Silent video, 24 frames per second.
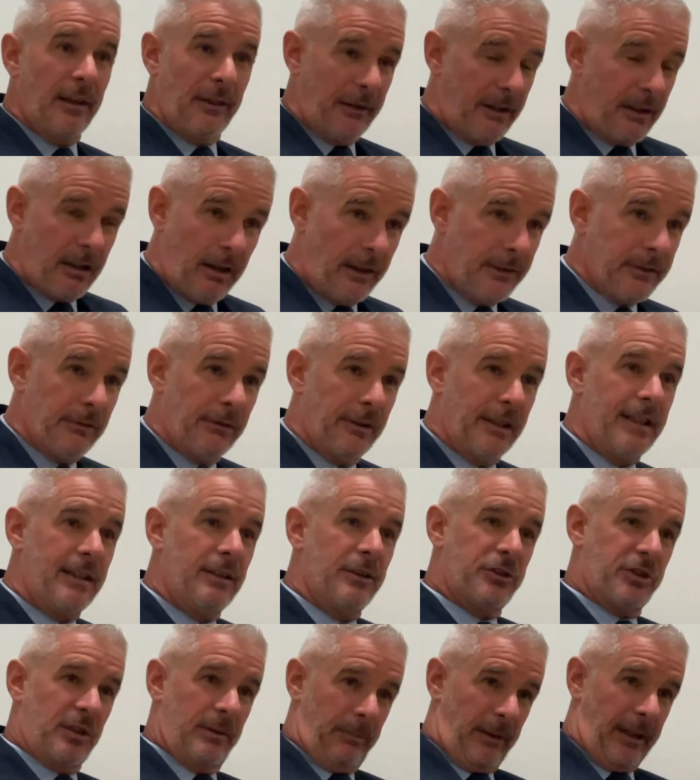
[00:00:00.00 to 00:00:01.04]
the kind of
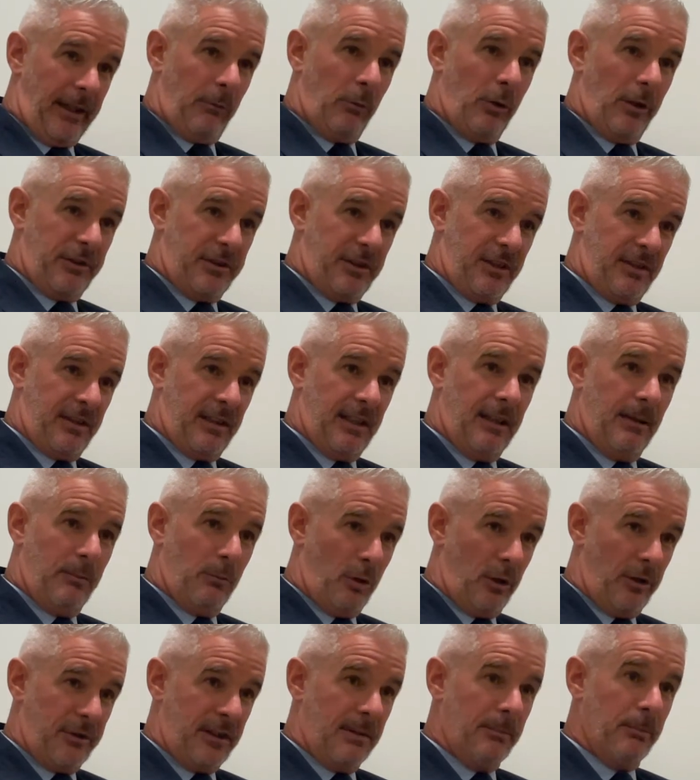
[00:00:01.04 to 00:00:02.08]
leadership they want to see and
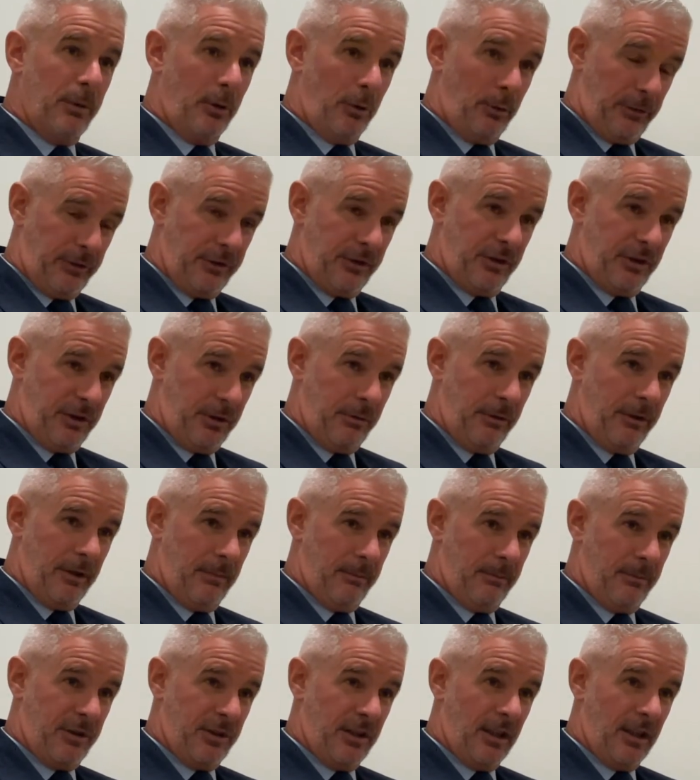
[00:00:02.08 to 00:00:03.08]
what's important to them.